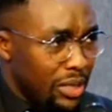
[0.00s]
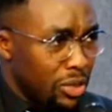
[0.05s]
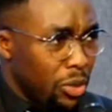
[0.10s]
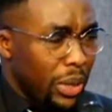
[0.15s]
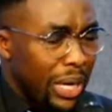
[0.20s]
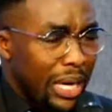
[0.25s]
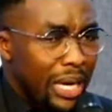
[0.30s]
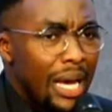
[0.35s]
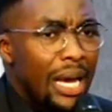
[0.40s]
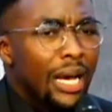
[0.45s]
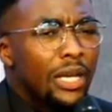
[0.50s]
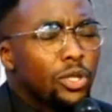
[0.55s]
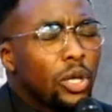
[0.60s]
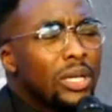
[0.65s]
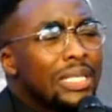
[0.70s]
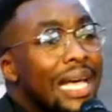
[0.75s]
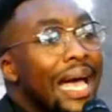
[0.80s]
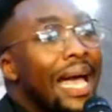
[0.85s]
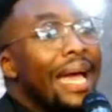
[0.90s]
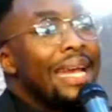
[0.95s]
okay? So it's
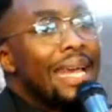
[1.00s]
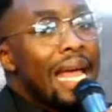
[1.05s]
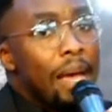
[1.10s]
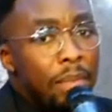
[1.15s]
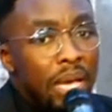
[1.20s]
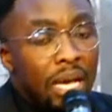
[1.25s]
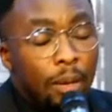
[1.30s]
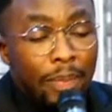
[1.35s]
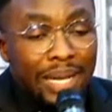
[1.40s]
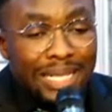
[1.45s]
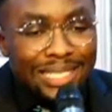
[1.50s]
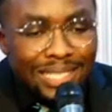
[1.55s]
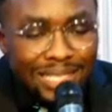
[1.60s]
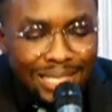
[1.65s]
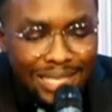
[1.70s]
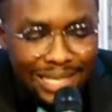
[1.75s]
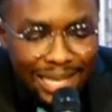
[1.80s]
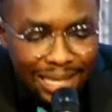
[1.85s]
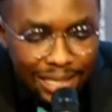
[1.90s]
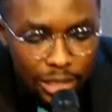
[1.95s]
endemic means it
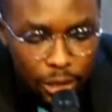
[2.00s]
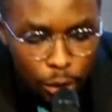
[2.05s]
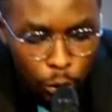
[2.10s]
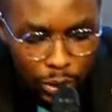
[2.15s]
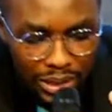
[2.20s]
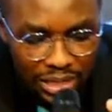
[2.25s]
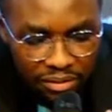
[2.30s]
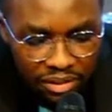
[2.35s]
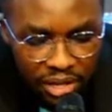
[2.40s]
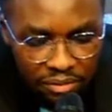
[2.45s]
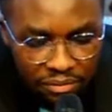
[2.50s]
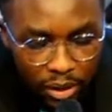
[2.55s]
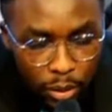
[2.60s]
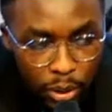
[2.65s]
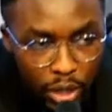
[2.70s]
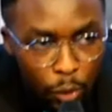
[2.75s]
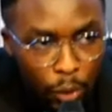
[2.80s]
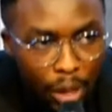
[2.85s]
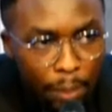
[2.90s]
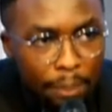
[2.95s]
is exclusively found
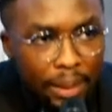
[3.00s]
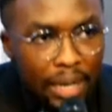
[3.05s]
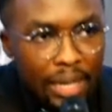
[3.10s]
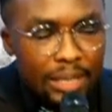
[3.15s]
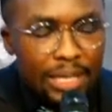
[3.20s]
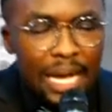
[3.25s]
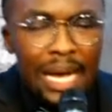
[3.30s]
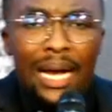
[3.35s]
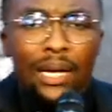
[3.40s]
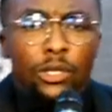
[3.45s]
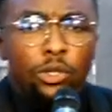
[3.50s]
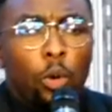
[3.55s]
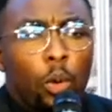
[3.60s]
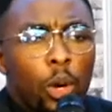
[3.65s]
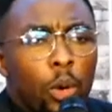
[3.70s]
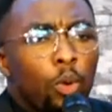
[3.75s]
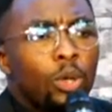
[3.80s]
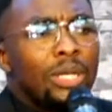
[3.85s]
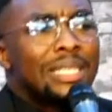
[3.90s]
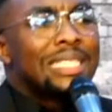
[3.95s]
in one place. So we
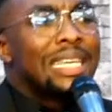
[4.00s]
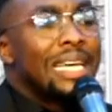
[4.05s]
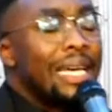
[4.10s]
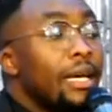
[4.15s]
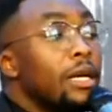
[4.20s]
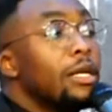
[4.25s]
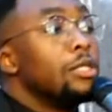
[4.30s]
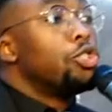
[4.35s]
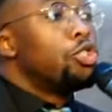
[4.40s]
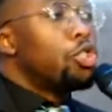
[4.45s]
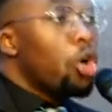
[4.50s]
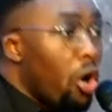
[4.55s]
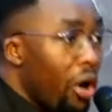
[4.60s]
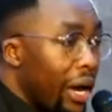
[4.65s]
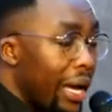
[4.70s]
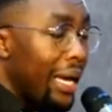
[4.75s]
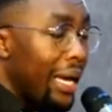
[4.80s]
will say joy